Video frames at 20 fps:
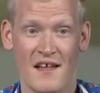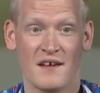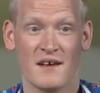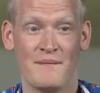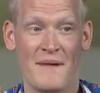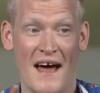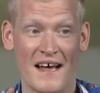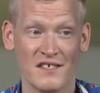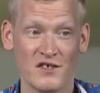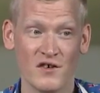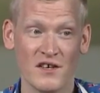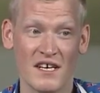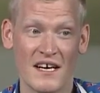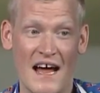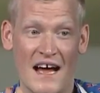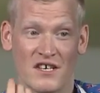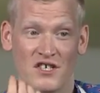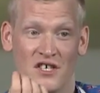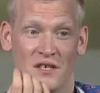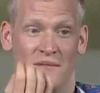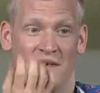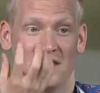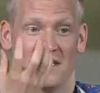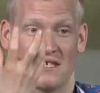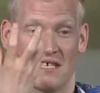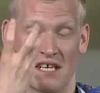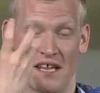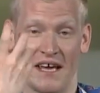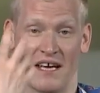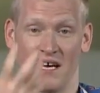Macerated actually means
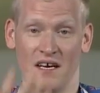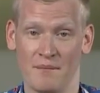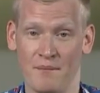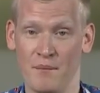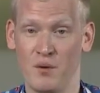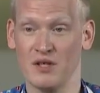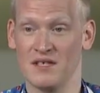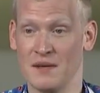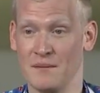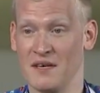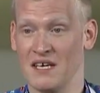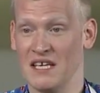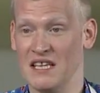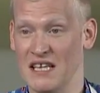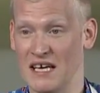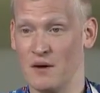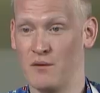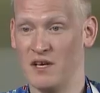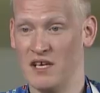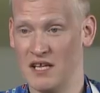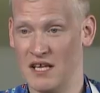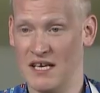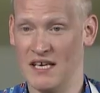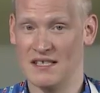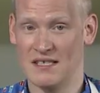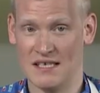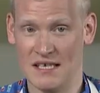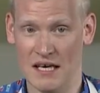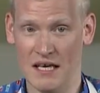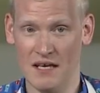to like put something in liquid and let it
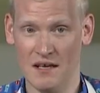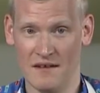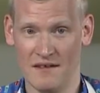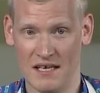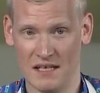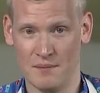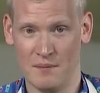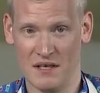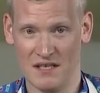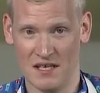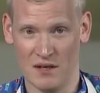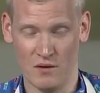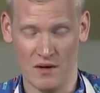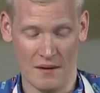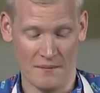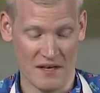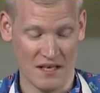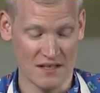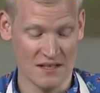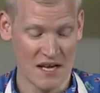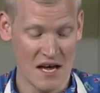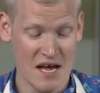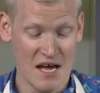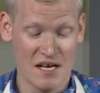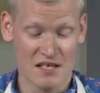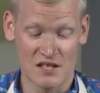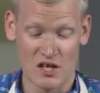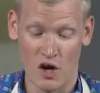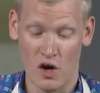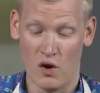sit. That's basically what it means.
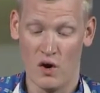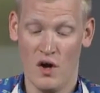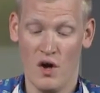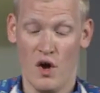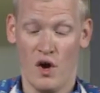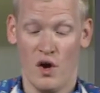So